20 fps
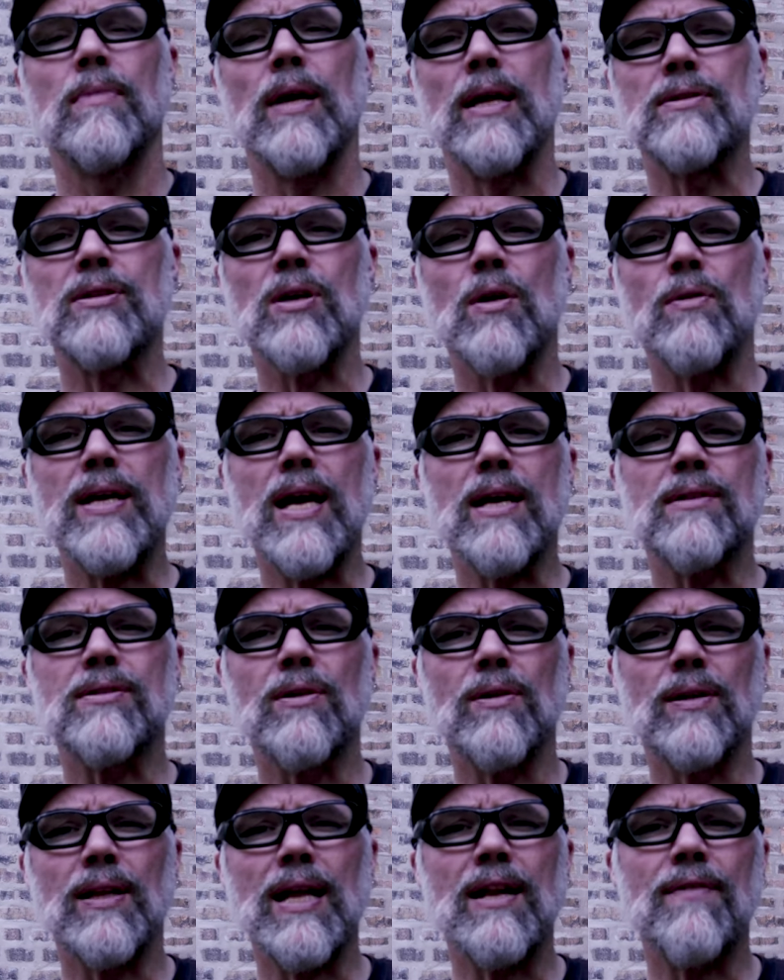And so, yeah,
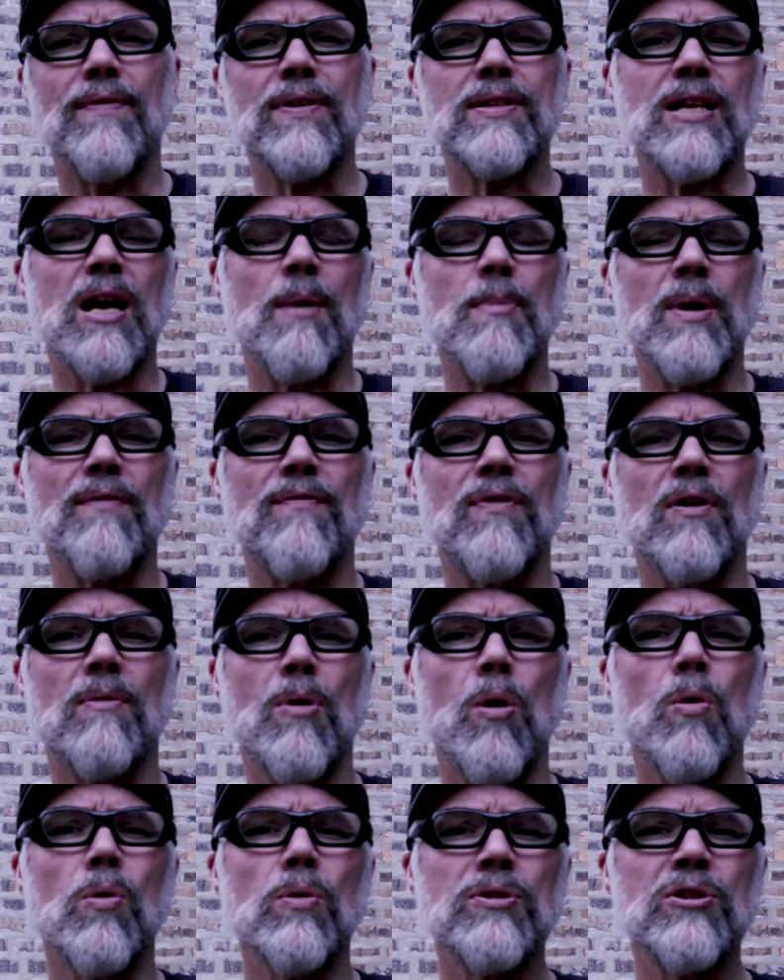so a lot of it's coming
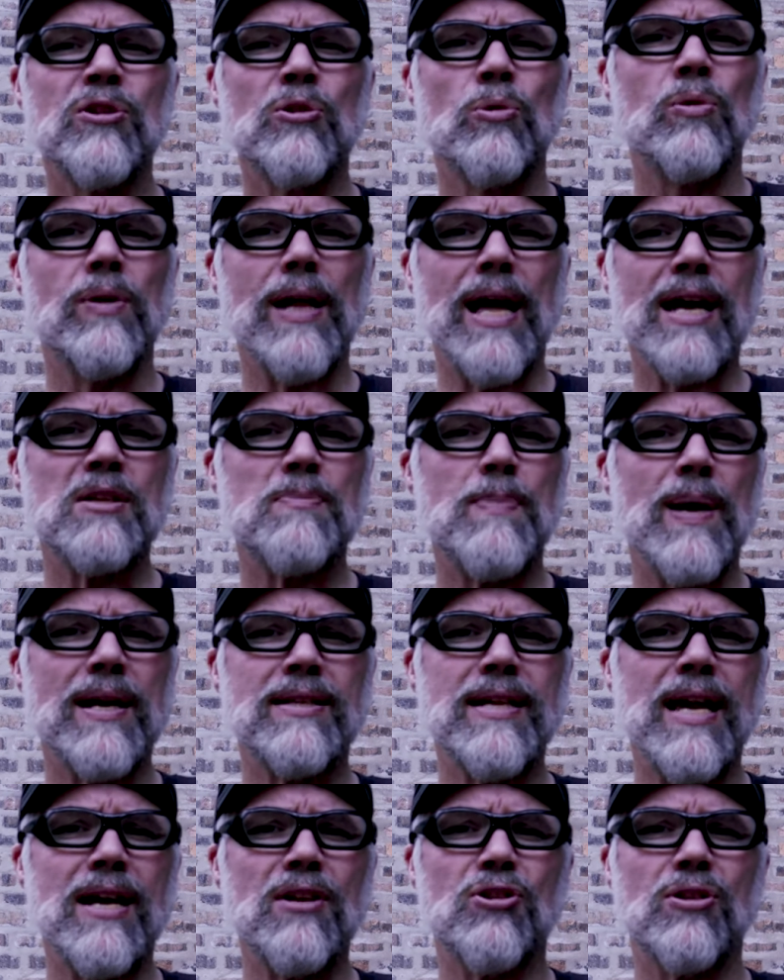from old school
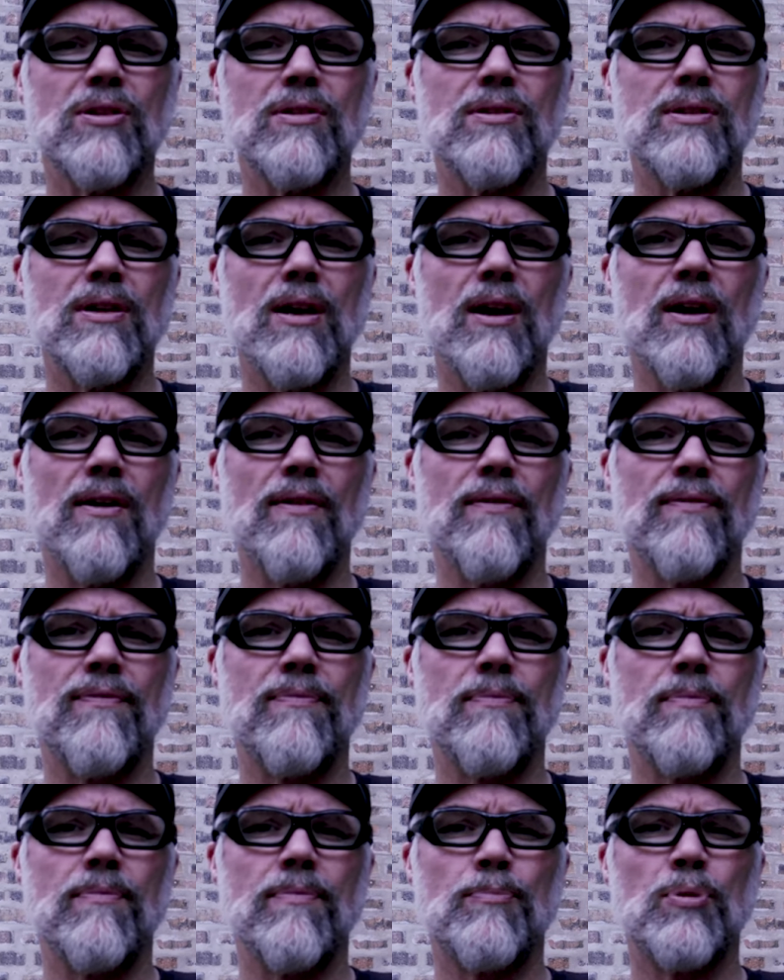expectations of
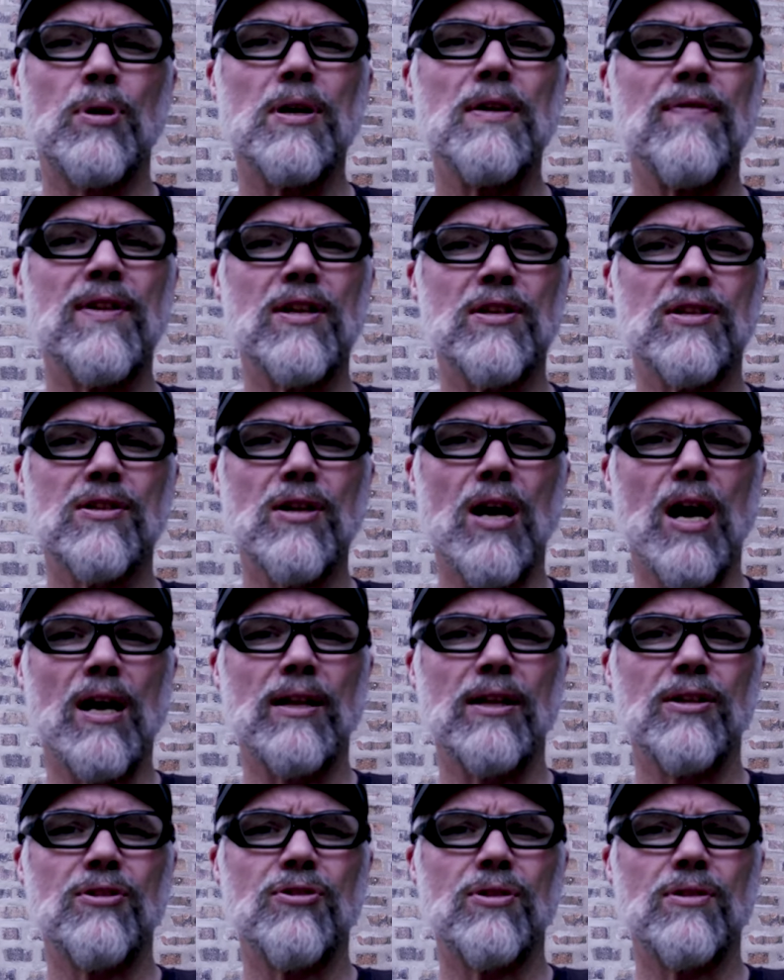previous
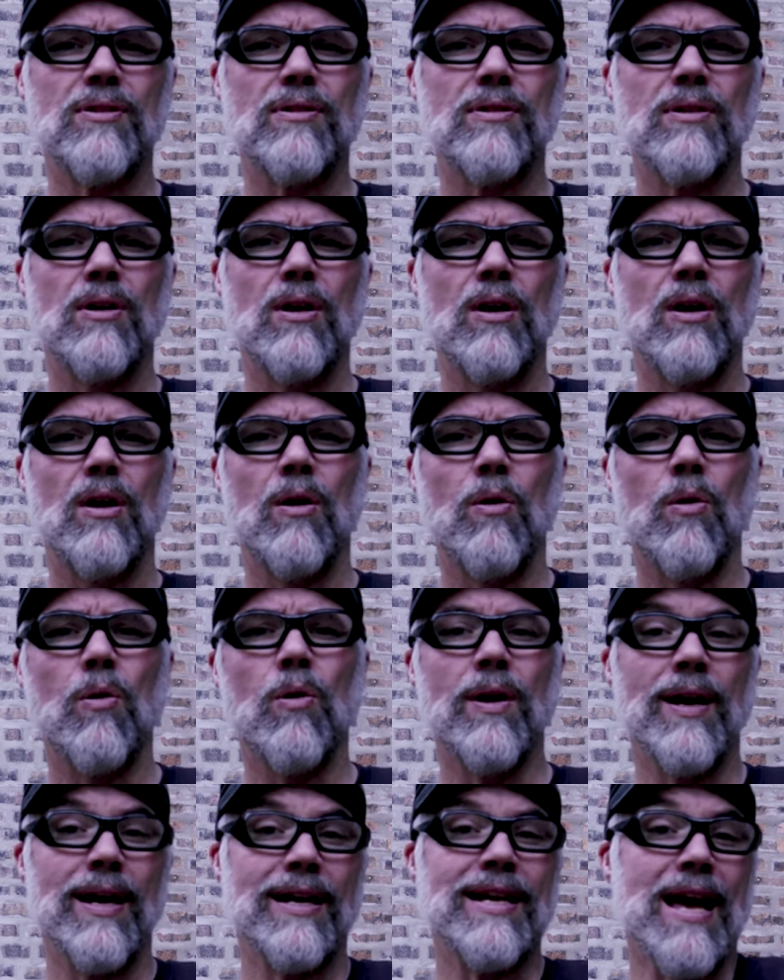knowledge,
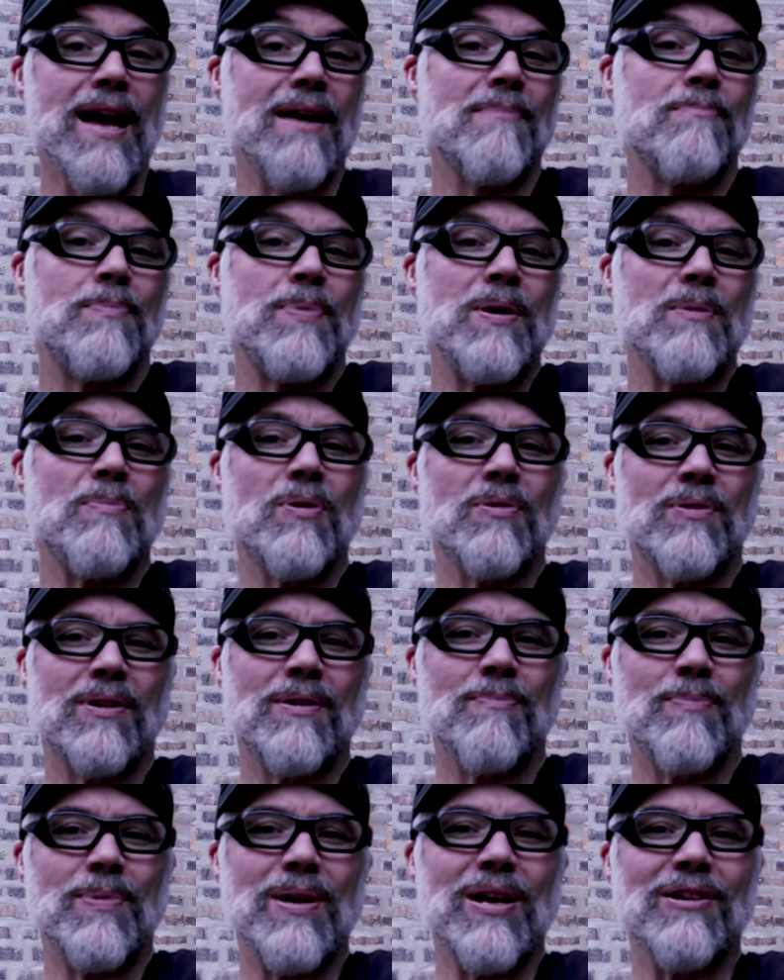or again, people
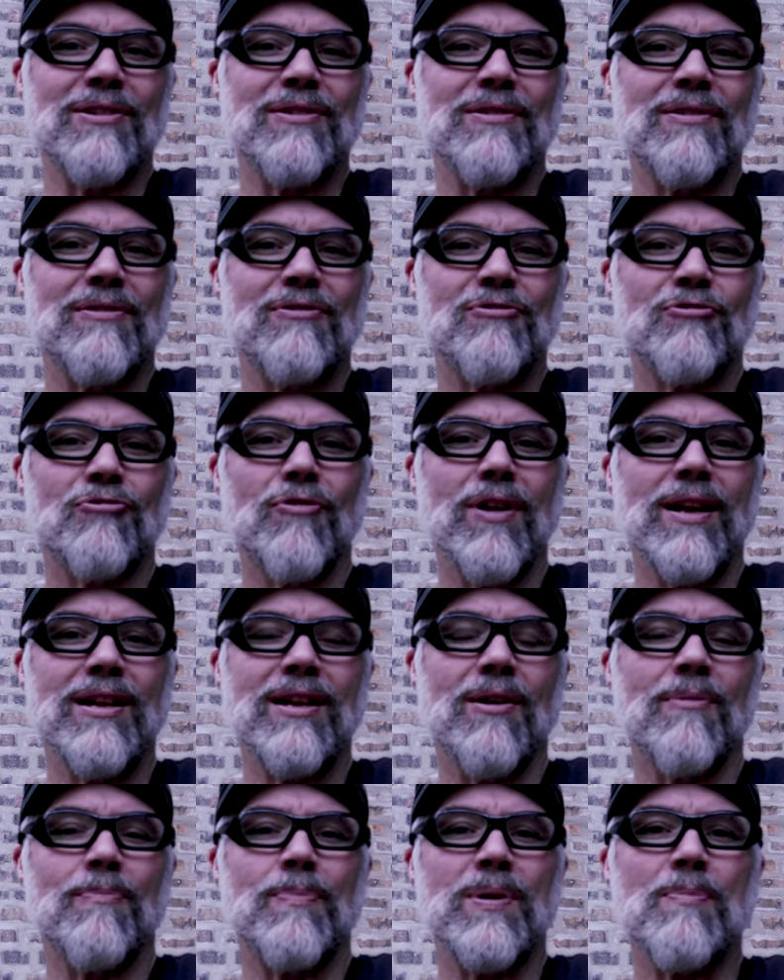being,
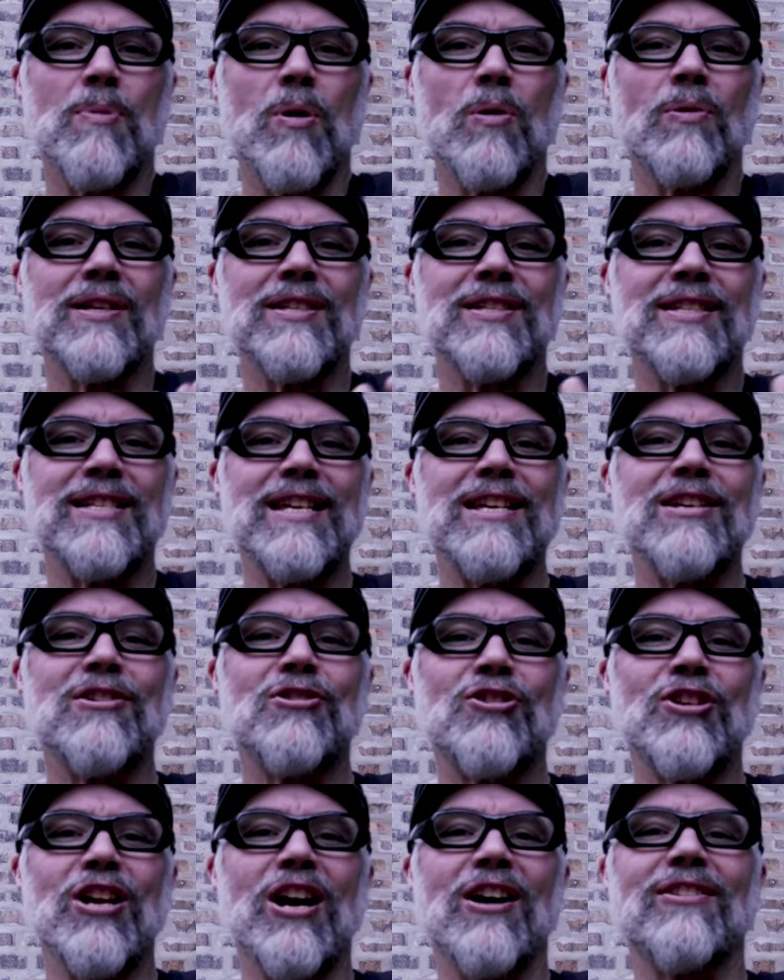people only seeing
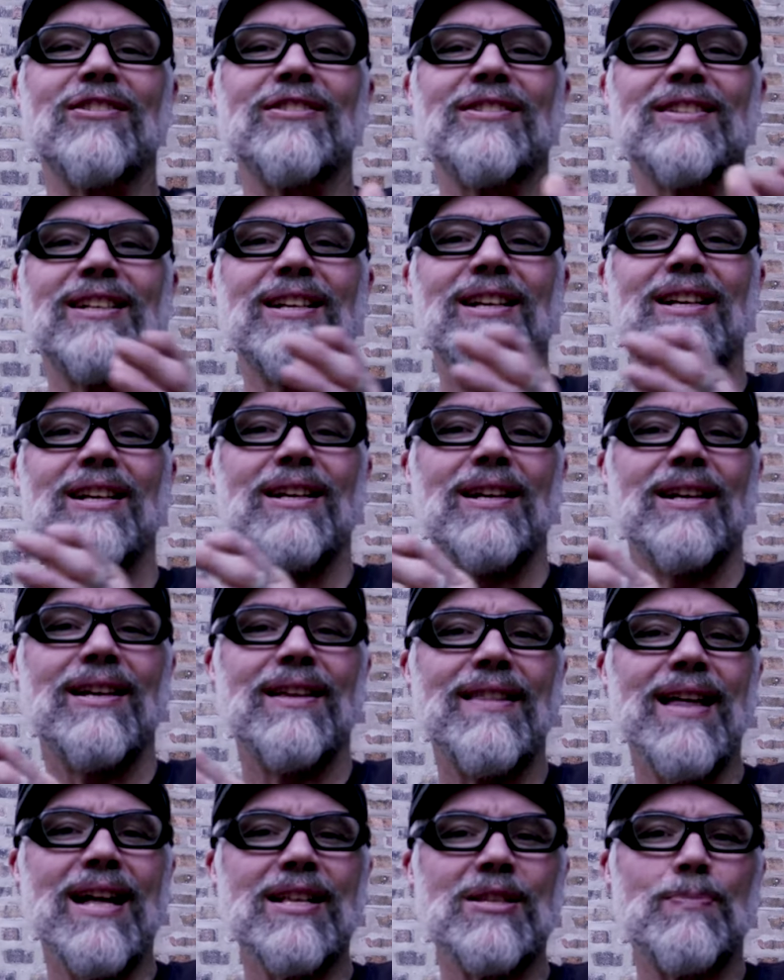shell
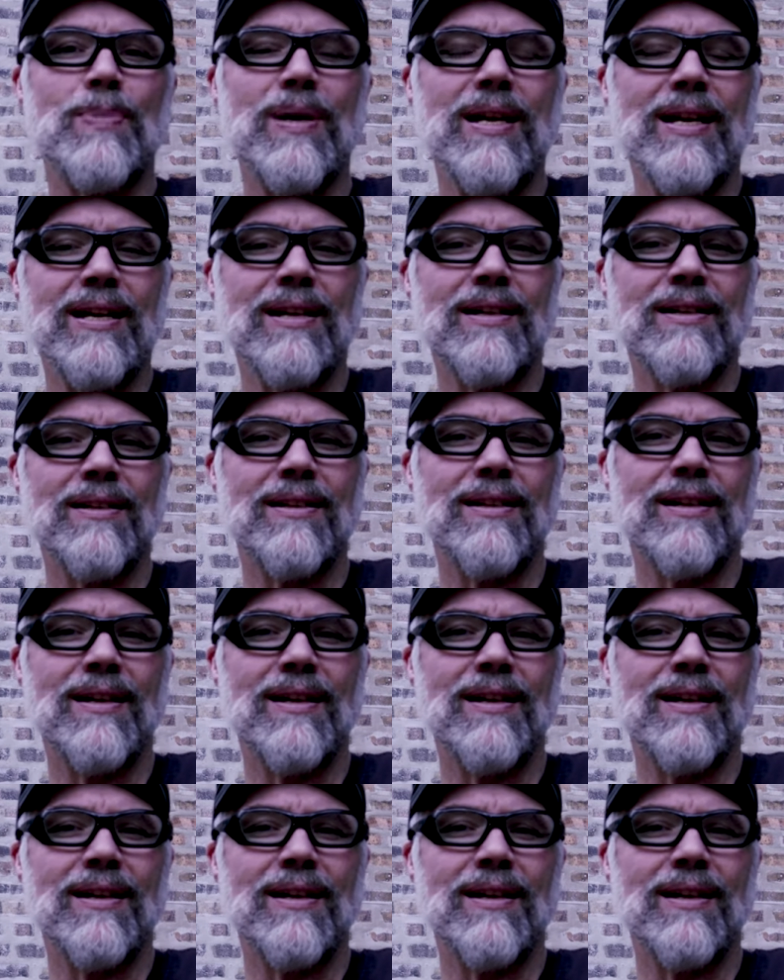that's been